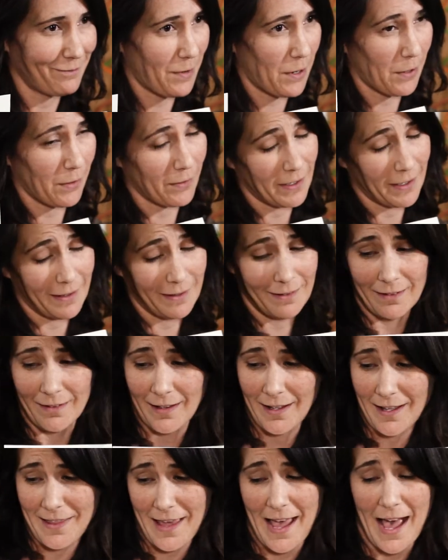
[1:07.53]
are in
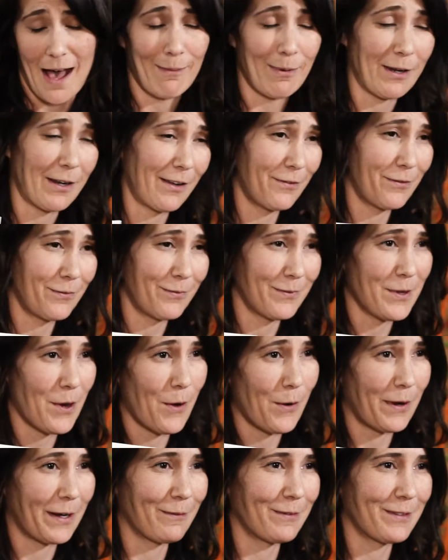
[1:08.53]
the habit of
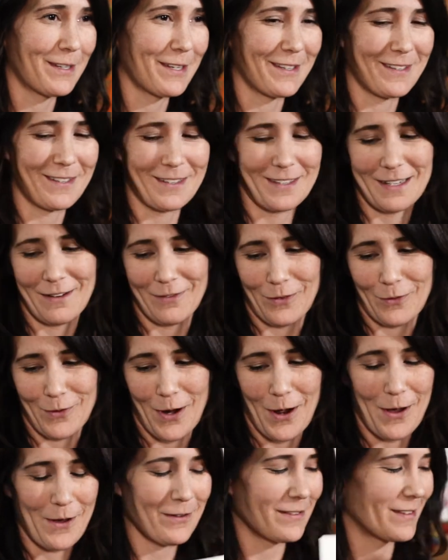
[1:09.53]
knowing to sniff a
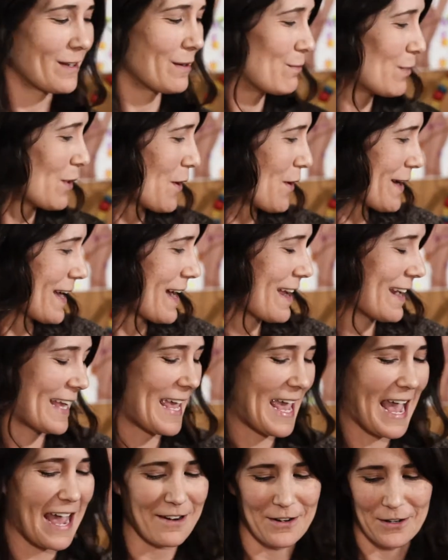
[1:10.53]
rose and blowing out a
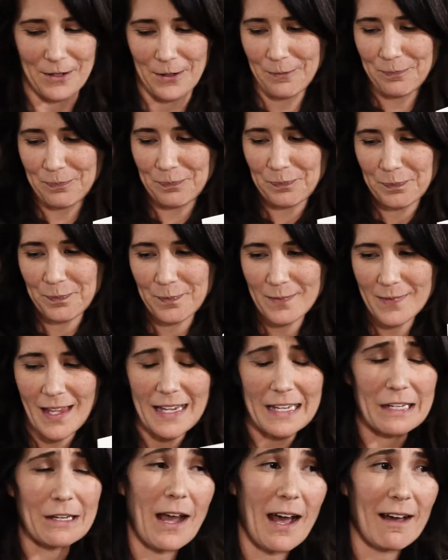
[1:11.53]
candle,
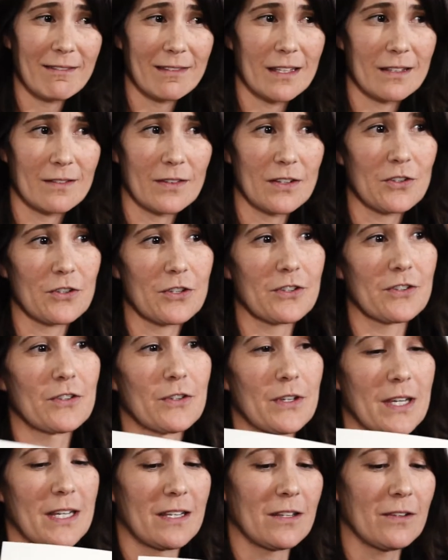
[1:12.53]
when you have these visuals,
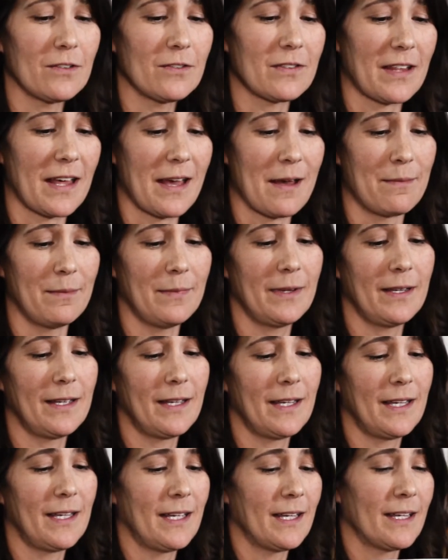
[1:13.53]
you can use them
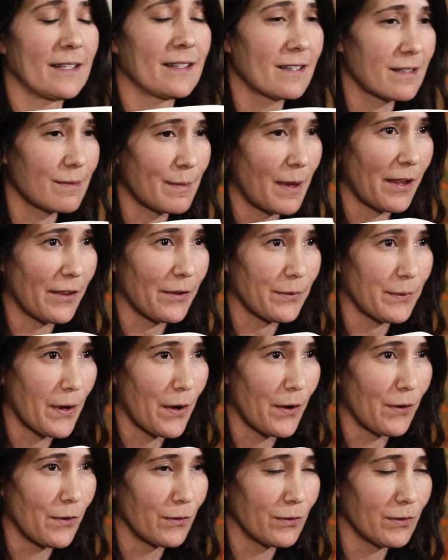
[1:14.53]
to smell the
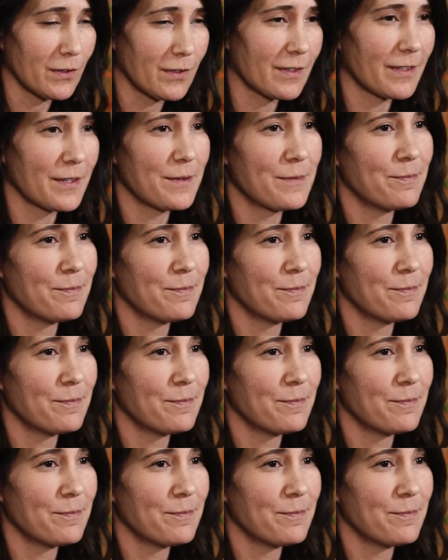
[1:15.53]
rose,